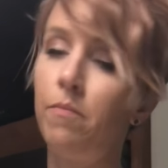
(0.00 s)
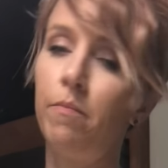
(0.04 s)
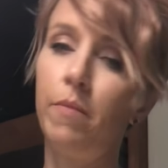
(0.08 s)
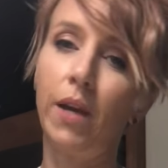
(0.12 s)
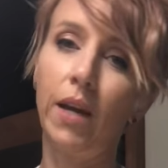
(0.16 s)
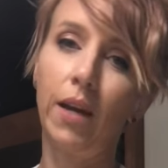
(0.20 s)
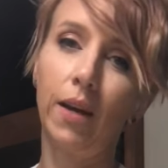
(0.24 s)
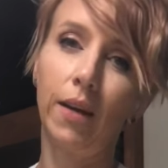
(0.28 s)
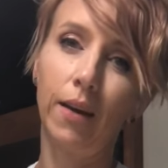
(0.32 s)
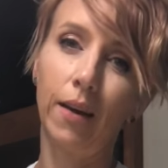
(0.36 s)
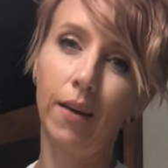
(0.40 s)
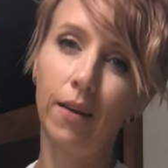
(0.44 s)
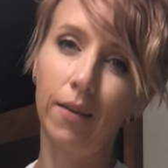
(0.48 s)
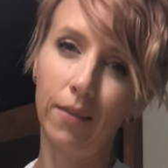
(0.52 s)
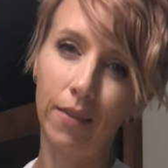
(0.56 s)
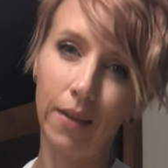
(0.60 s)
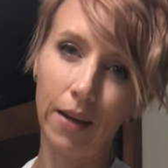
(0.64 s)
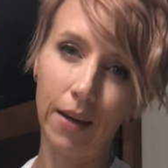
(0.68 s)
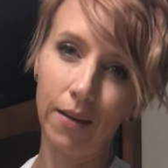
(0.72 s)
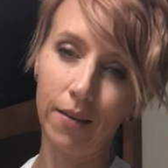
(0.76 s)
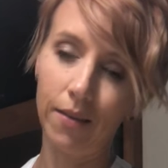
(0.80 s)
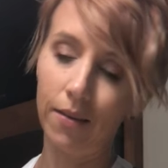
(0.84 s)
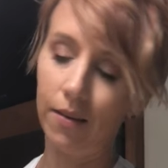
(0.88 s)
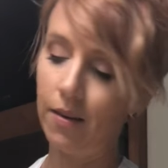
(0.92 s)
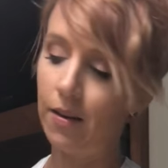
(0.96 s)
Bake it,
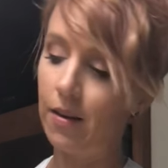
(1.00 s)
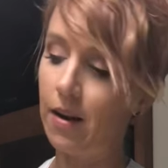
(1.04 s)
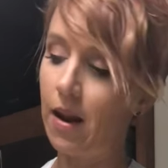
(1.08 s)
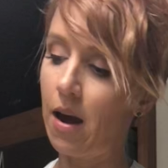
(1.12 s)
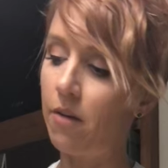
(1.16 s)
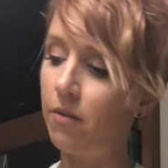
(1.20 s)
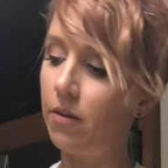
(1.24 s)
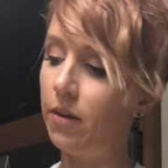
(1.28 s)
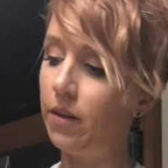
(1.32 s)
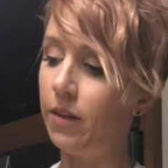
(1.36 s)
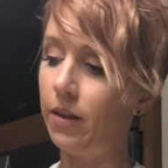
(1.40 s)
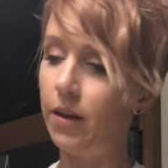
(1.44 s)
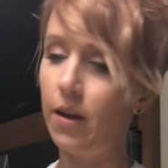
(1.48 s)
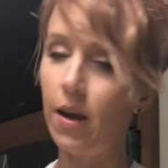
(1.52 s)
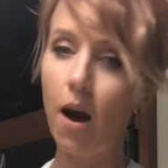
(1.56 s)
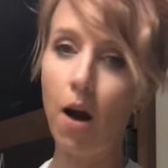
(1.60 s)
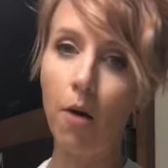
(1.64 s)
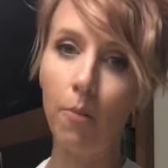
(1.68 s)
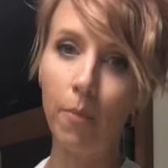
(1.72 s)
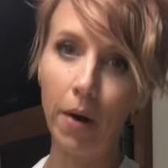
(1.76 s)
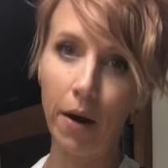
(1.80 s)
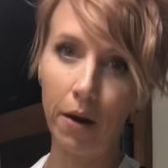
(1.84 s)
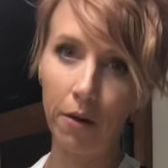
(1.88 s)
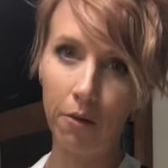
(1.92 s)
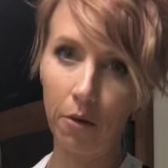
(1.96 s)
not really,
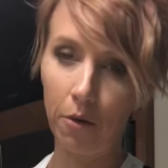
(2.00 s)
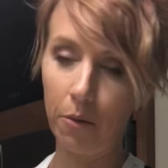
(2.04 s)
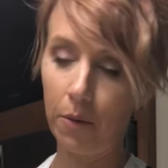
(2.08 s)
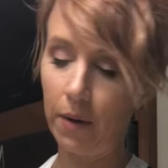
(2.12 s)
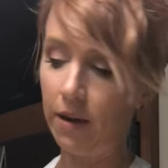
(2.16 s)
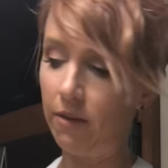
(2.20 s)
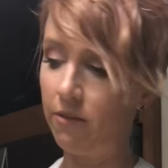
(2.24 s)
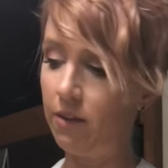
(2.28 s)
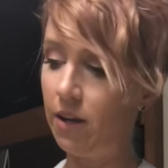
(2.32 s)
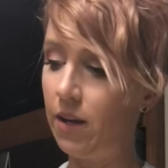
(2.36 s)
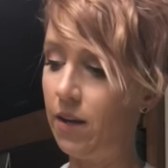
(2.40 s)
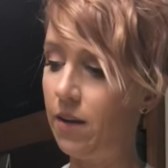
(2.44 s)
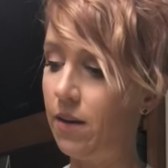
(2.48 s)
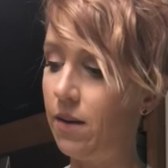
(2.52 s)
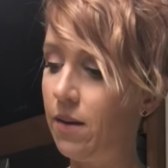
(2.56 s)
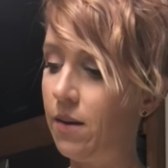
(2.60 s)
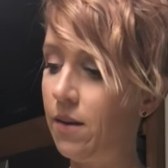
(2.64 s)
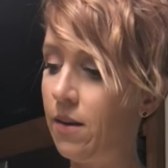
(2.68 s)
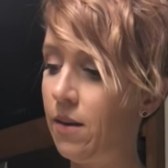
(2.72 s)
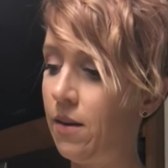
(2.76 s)
I'll microwave it.